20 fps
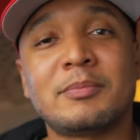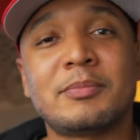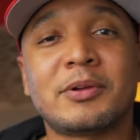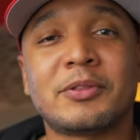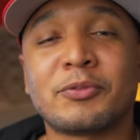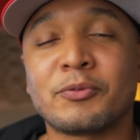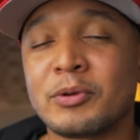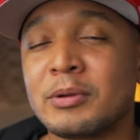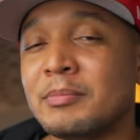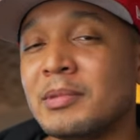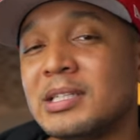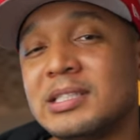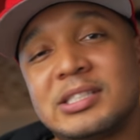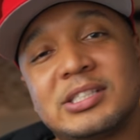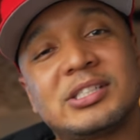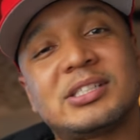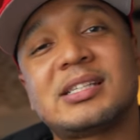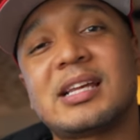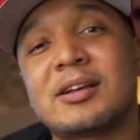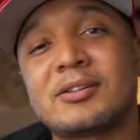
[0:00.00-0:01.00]
but three months
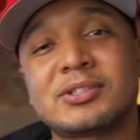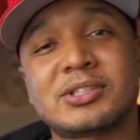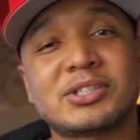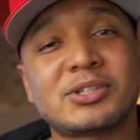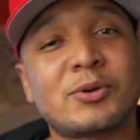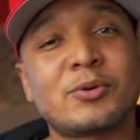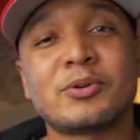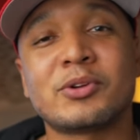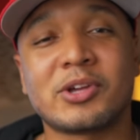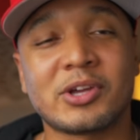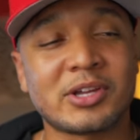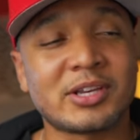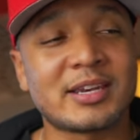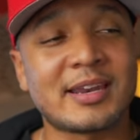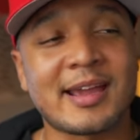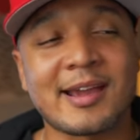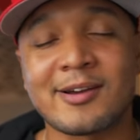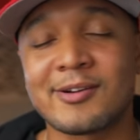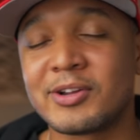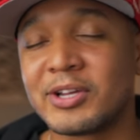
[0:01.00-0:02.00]
just sounds so good
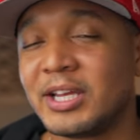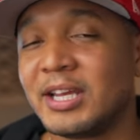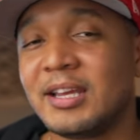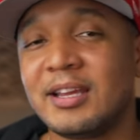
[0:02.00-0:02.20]
now.